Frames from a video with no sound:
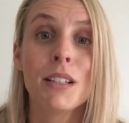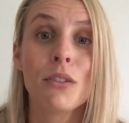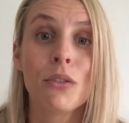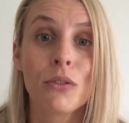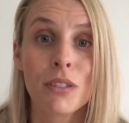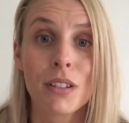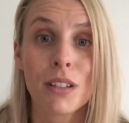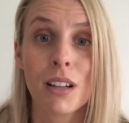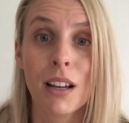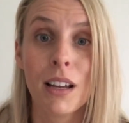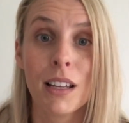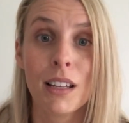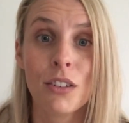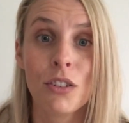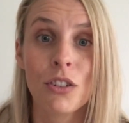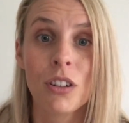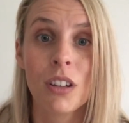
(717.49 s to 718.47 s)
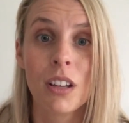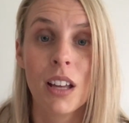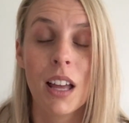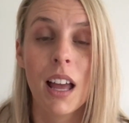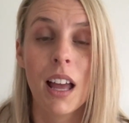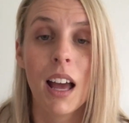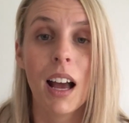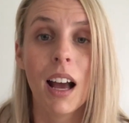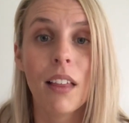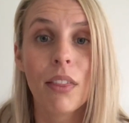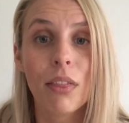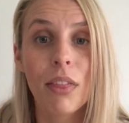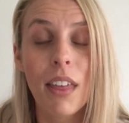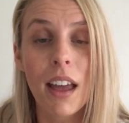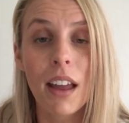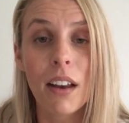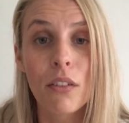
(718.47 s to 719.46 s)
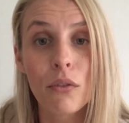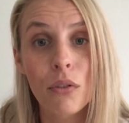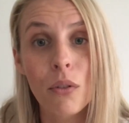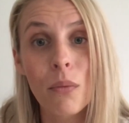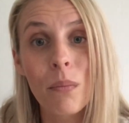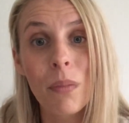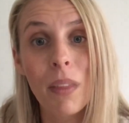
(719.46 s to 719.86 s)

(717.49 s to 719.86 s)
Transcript: on stage. And then from